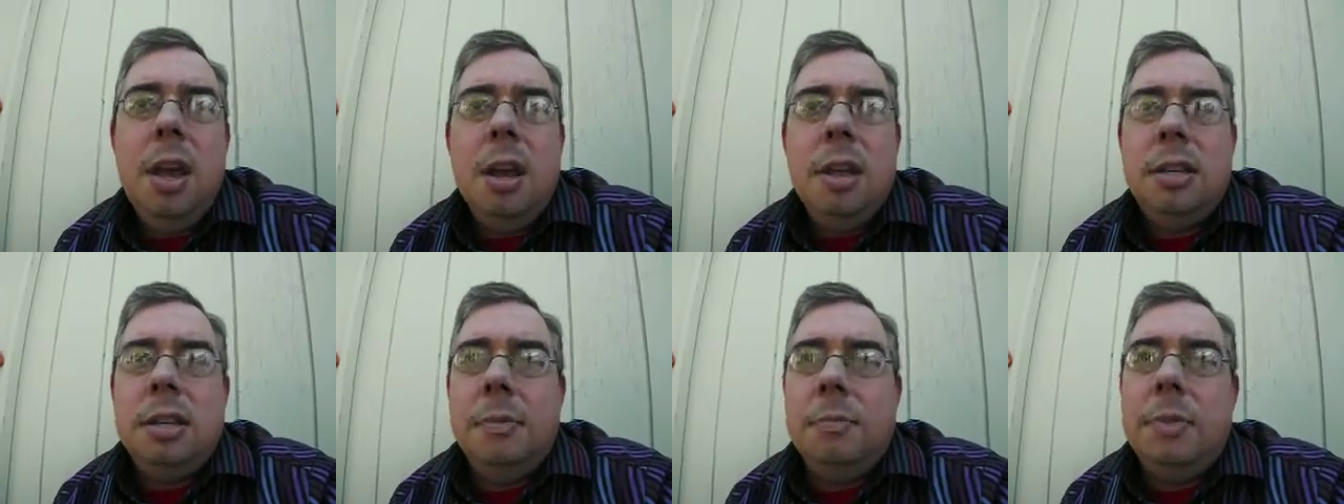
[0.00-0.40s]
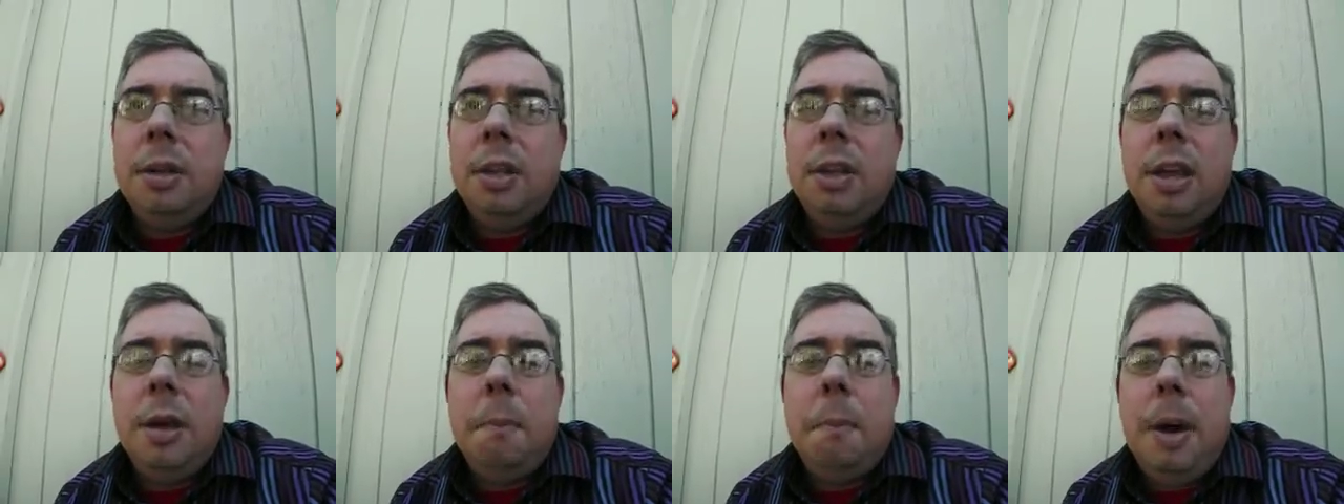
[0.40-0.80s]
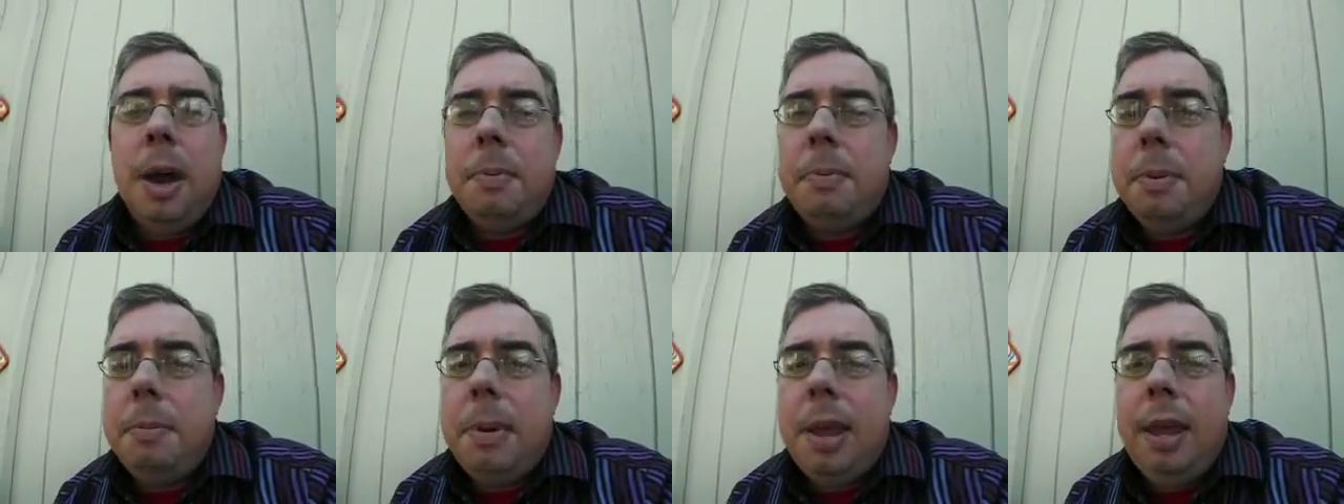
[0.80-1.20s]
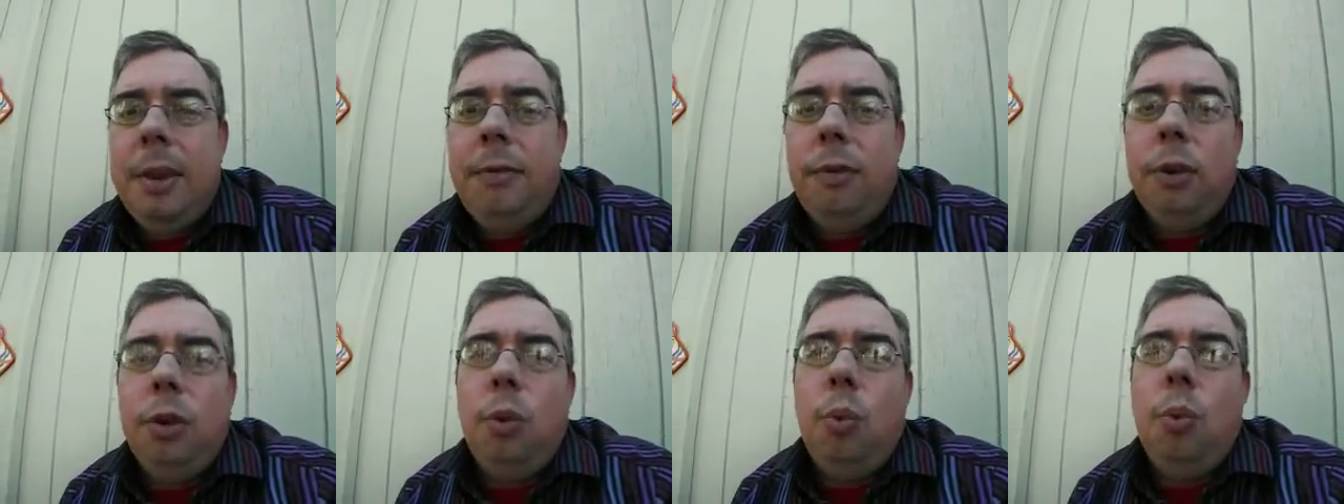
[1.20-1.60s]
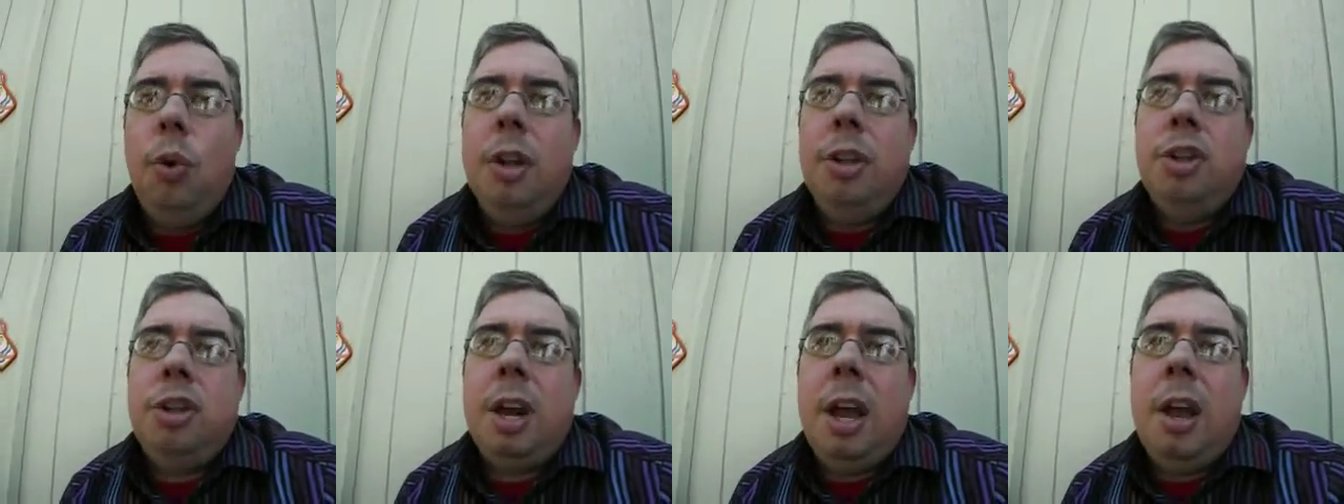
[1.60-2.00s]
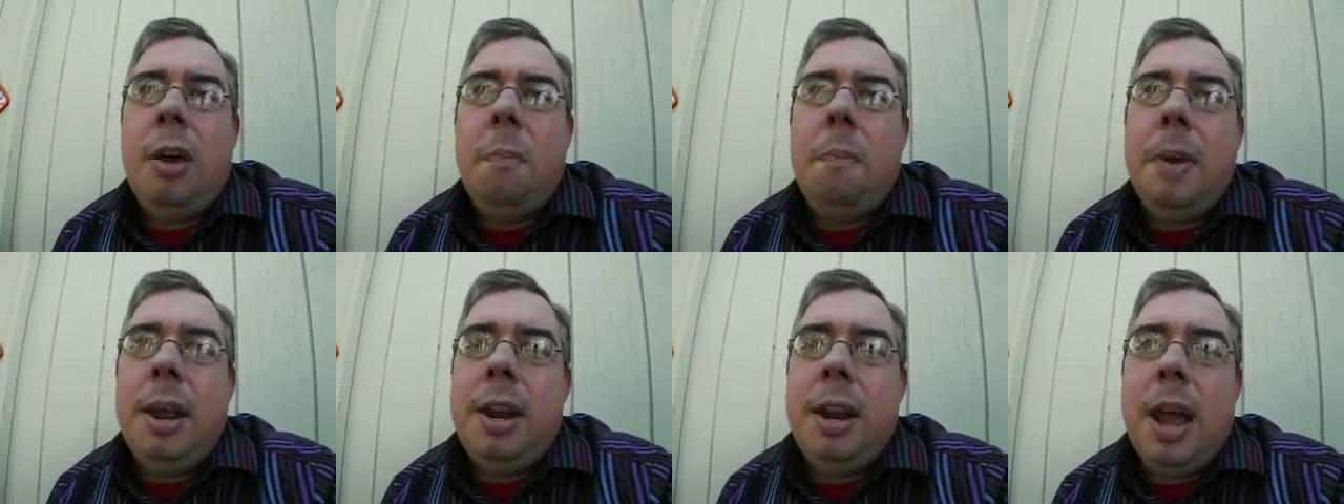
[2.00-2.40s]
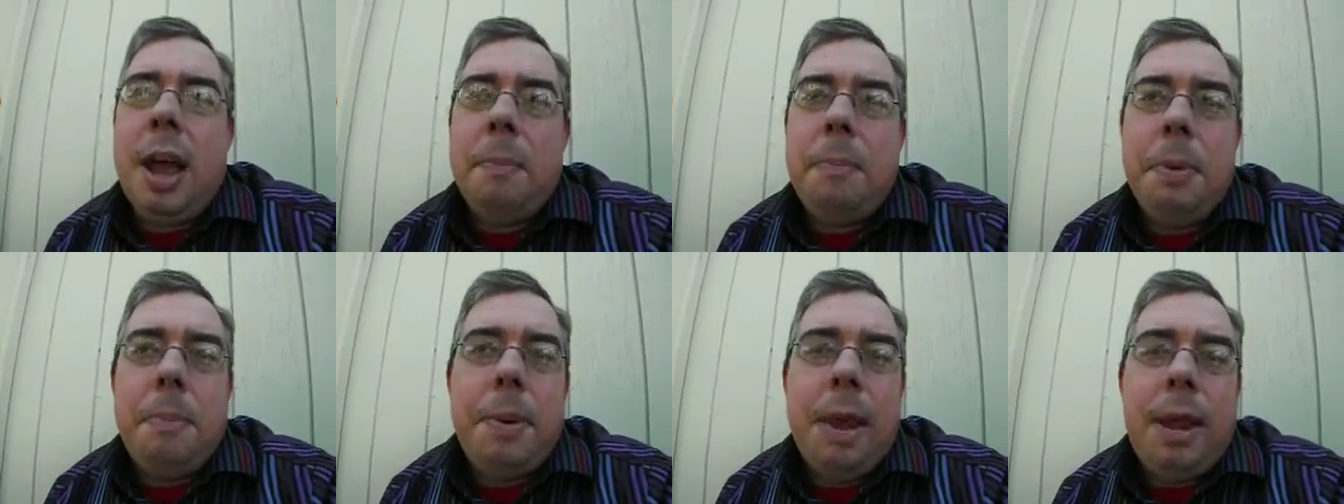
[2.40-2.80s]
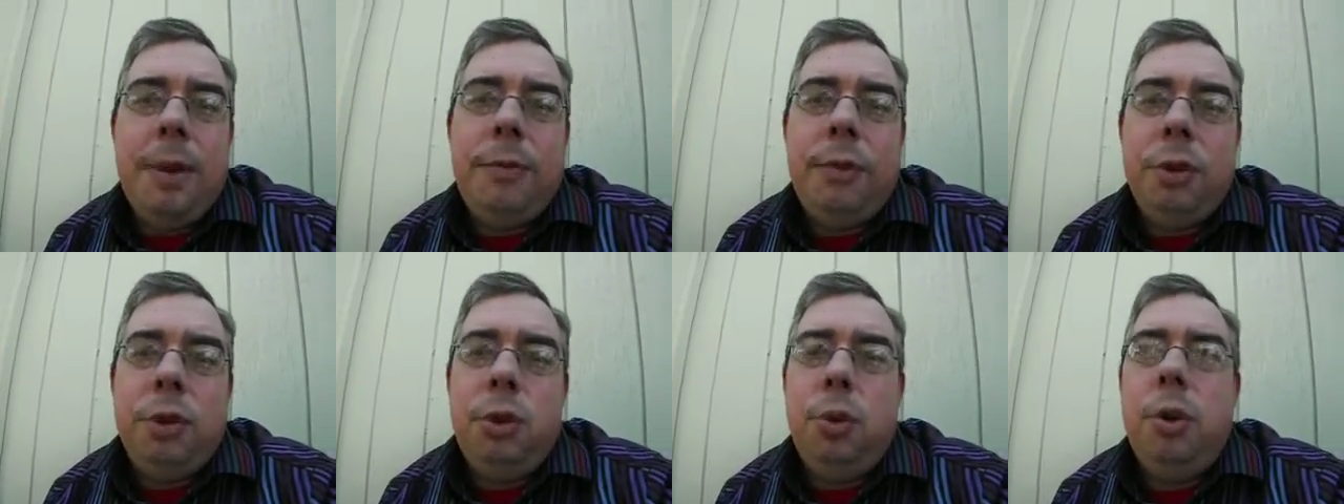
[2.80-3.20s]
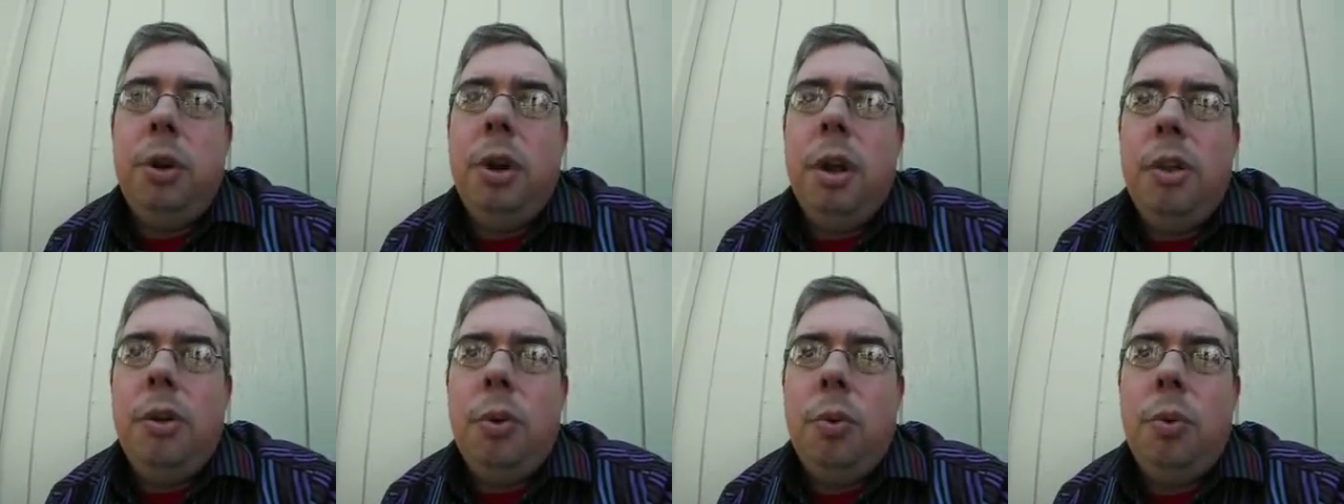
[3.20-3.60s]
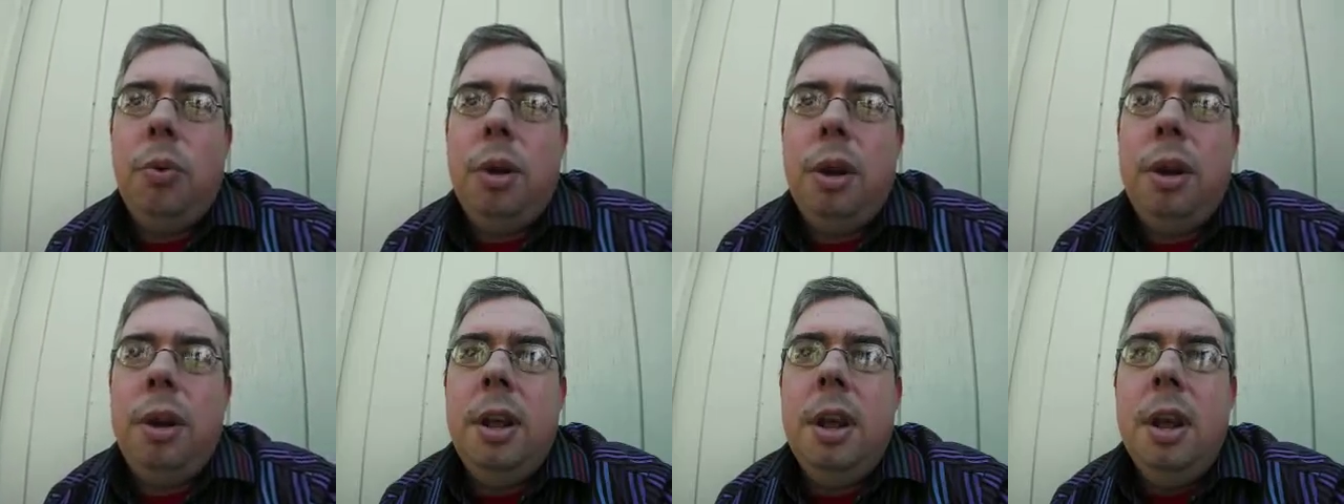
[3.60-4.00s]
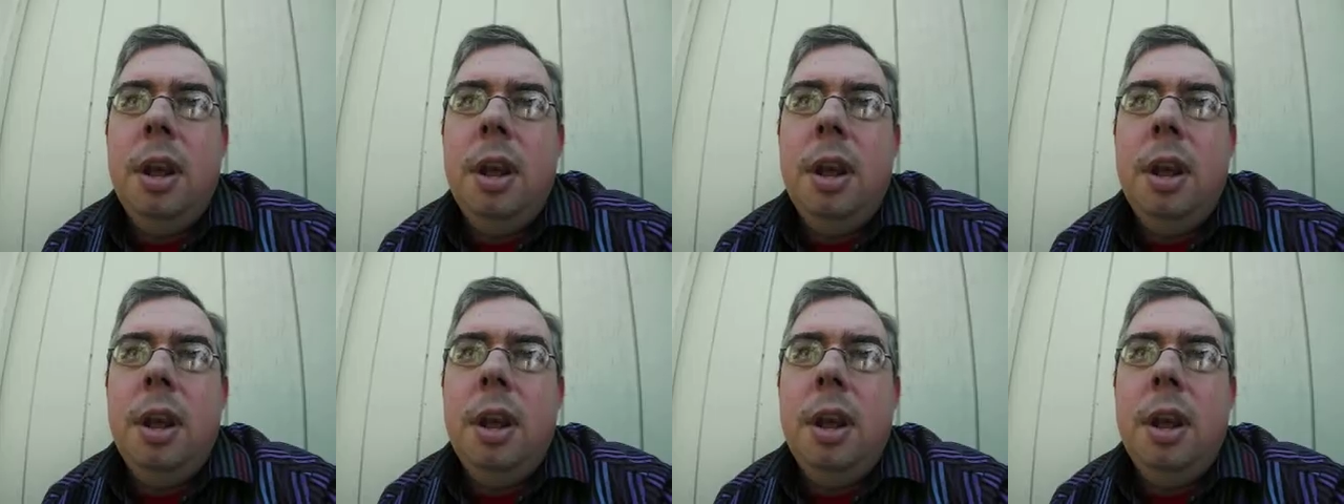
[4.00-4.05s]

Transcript: Something that might be painful to one child may not be painful to another one.